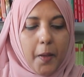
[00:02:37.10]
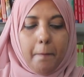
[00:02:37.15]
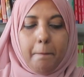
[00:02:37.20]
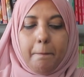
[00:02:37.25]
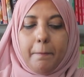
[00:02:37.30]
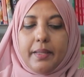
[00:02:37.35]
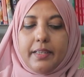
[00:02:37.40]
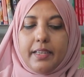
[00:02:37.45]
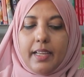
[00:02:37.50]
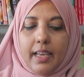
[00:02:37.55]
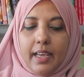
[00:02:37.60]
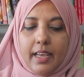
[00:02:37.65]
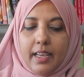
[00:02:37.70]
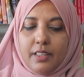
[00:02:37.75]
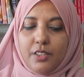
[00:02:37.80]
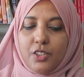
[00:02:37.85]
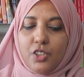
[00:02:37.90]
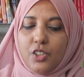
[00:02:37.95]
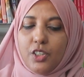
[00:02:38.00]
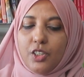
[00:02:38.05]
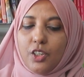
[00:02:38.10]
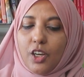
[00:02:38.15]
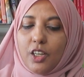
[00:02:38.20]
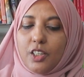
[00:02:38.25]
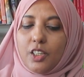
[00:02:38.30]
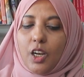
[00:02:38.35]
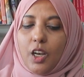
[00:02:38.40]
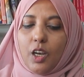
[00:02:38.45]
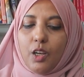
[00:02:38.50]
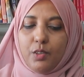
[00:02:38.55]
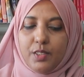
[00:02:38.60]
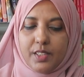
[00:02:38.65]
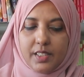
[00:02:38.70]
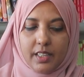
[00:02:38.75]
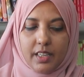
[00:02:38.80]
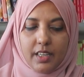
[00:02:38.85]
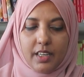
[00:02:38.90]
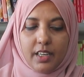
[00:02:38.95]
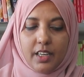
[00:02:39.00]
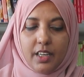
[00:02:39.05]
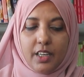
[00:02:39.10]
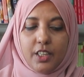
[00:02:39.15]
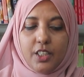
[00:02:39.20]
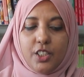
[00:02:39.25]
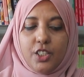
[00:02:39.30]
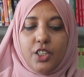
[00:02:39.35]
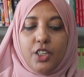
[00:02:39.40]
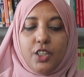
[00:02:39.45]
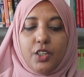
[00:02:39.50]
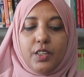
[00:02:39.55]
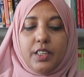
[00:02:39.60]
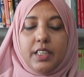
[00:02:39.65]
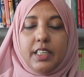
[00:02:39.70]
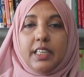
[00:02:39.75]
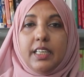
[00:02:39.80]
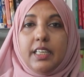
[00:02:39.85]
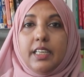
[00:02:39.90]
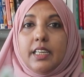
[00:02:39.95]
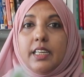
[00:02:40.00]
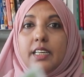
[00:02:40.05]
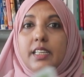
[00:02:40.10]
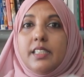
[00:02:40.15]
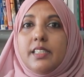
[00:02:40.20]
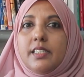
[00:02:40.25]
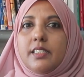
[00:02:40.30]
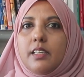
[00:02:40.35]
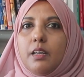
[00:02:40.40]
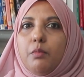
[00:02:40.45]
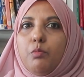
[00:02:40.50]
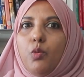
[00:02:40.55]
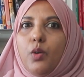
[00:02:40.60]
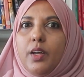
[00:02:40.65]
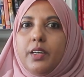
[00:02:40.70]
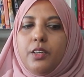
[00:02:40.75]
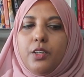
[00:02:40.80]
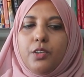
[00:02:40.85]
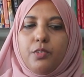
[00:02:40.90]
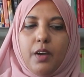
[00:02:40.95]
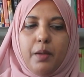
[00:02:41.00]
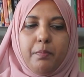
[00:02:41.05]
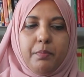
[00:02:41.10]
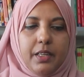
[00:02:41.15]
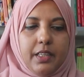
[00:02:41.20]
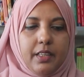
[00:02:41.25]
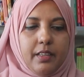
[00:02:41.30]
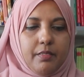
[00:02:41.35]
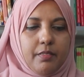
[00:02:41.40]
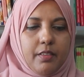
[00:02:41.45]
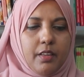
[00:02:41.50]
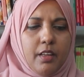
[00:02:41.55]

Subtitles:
But as she got closer, she could hear someone grumbling.